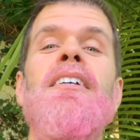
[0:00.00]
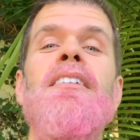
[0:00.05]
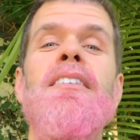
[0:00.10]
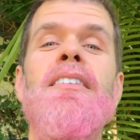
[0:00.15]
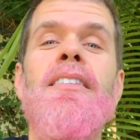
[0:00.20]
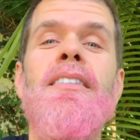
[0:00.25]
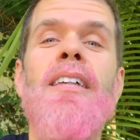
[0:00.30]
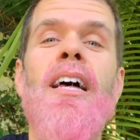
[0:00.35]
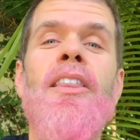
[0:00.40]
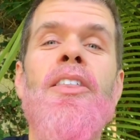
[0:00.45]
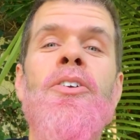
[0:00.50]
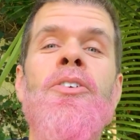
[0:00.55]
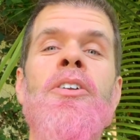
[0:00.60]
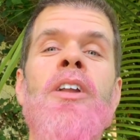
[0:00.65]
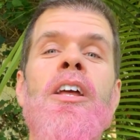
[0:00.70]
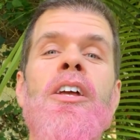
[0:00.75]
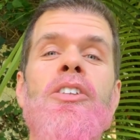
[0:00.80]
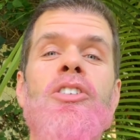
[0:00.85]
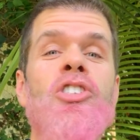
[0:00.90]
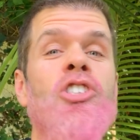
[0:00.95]

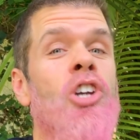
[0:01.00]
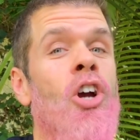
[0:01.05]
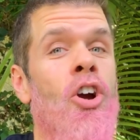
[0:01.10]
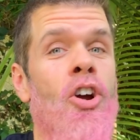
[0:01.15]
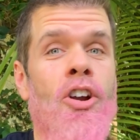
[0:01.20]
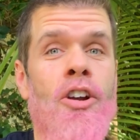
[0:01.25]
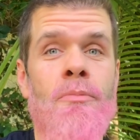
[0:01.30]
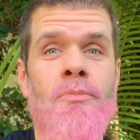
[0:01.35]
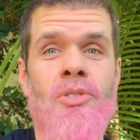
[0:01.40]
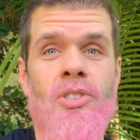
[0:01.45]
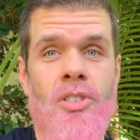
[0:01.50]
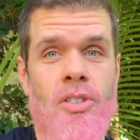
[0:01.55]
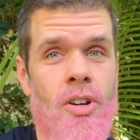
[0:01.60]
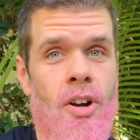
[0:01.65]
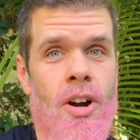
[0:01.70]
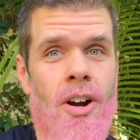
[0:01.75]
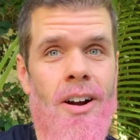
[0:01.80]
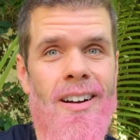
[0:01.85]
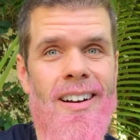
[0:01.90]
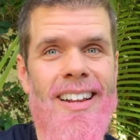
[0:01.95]
Southern charm
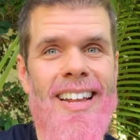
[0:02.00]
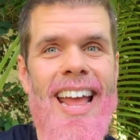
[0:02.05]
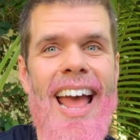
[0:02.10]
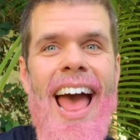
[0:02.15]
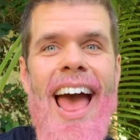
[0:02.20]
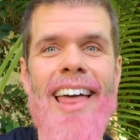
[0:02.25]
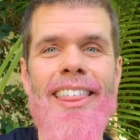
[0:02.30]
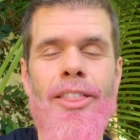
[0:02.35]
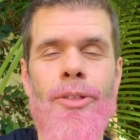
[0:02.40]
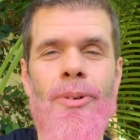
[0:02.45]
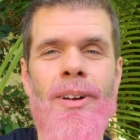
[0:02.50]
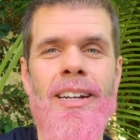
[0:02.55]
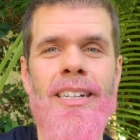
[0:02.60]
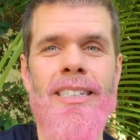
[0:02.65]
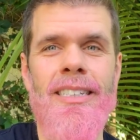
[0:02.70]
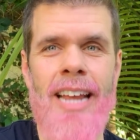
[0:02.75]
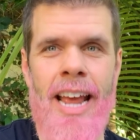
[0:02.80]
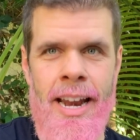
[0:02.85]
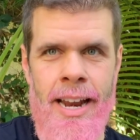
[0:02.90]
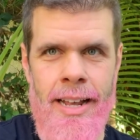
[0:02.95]
star
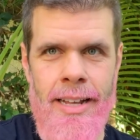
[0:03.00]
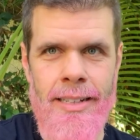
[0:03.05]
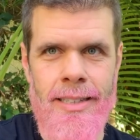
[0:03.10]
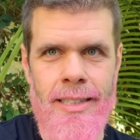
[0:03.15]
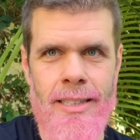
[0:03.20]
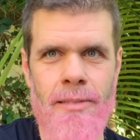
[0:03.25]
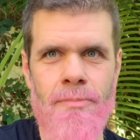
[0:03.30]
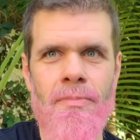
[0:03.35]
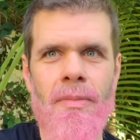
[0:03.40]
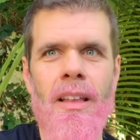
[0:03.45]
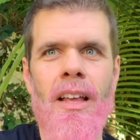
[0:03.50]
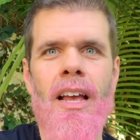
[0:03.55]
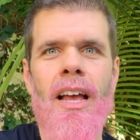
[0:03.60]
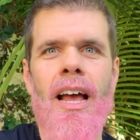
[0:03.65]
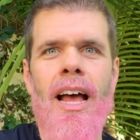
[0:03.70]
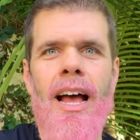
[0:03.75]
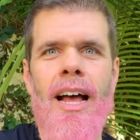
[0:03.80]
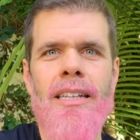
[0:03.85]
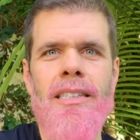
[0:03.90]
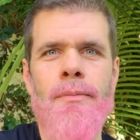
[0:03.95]
Kathryn Dennis
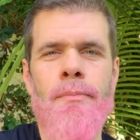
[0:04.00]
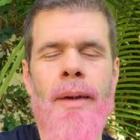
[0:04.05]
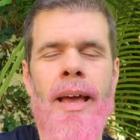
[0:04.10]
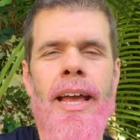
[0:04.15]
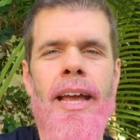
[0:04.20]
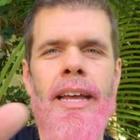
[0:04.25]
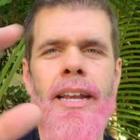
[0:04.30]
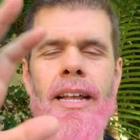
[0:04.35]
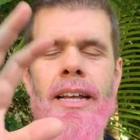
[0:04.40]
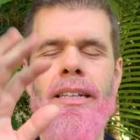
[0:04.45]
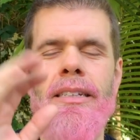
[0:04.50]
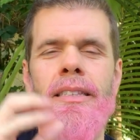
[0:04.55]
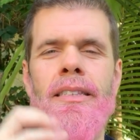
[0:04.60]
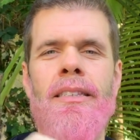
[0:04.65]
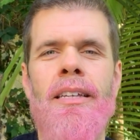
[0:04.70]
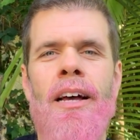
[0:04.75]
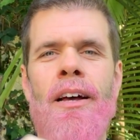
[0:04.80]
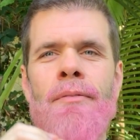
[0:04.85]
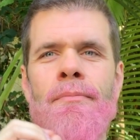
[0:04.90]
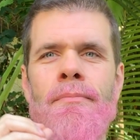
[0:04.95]
has made
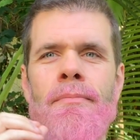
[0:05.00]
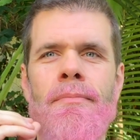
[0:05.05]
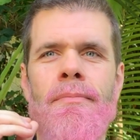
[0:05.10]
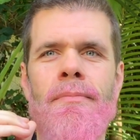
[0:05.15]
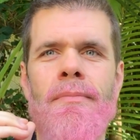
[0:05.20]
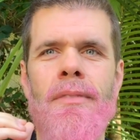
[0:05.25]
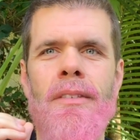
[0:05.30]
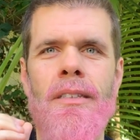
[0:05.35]
some